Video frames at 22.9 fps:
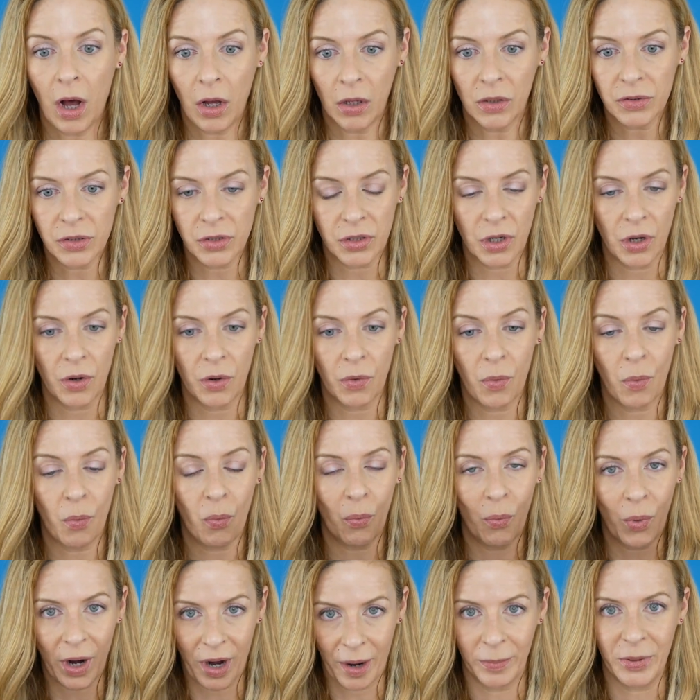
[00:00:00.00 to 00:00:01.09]
Also,
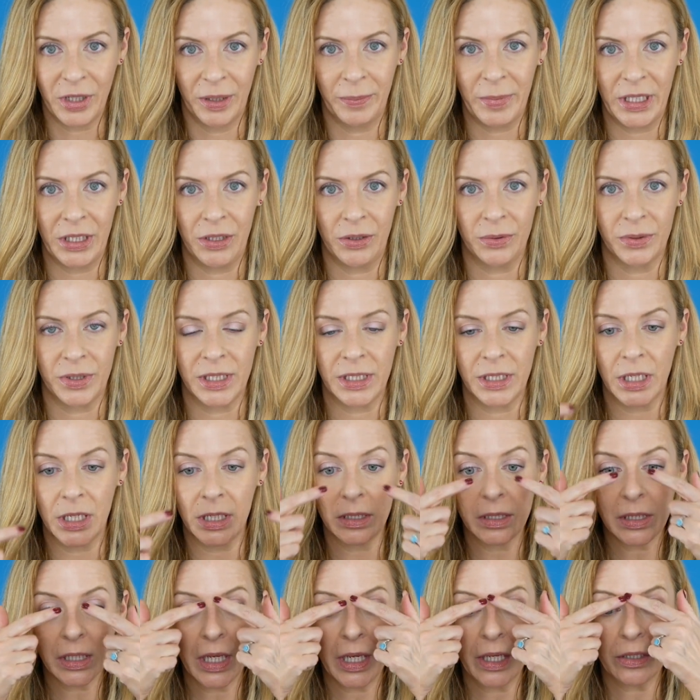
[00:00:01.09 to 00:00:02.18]
where I'm going to be using
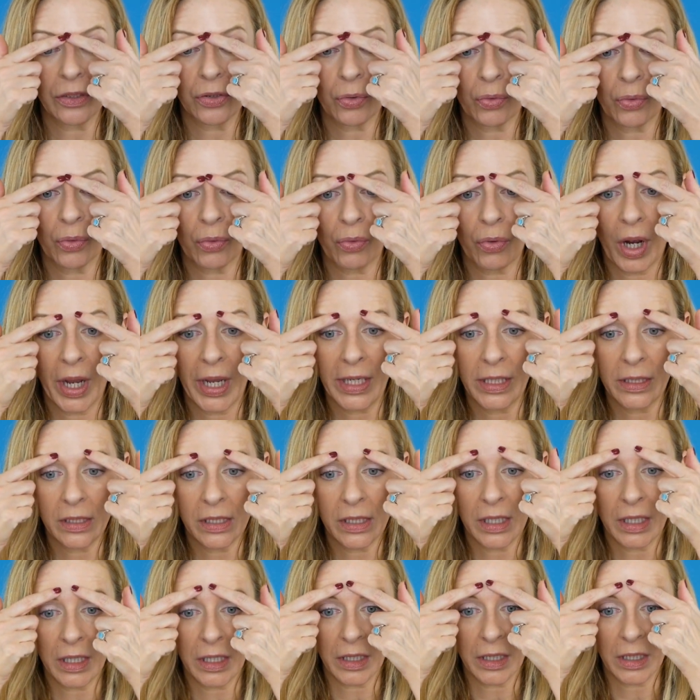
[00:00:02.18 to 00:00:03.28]
it is right
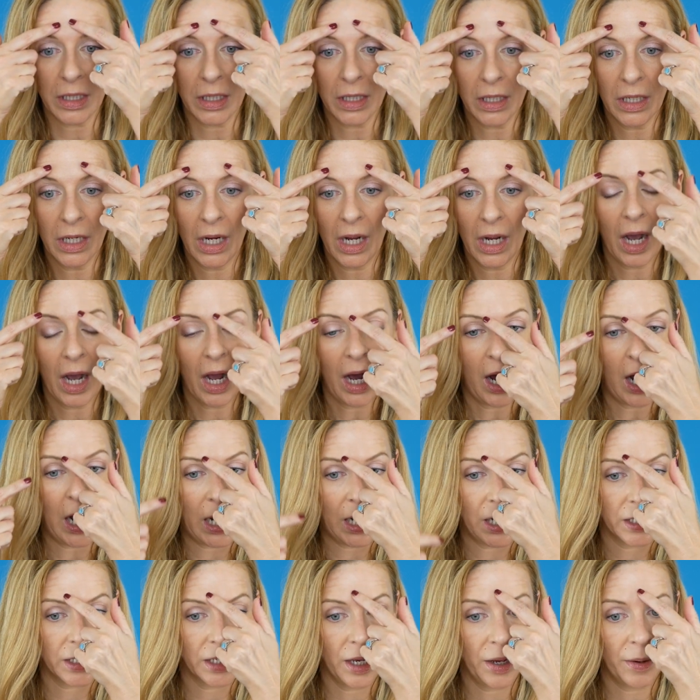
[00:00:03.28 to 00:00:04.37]
here
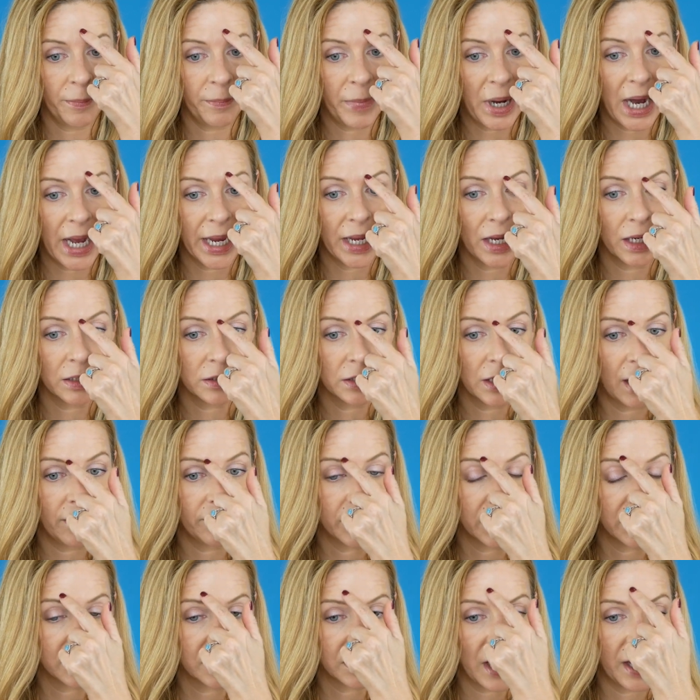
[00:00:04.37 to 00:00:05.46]
on my
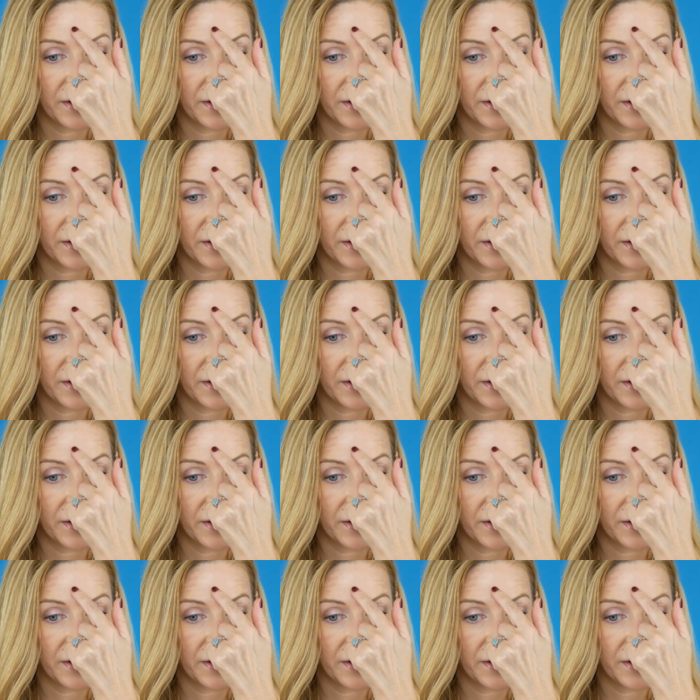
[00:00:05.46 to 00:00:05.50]
11s.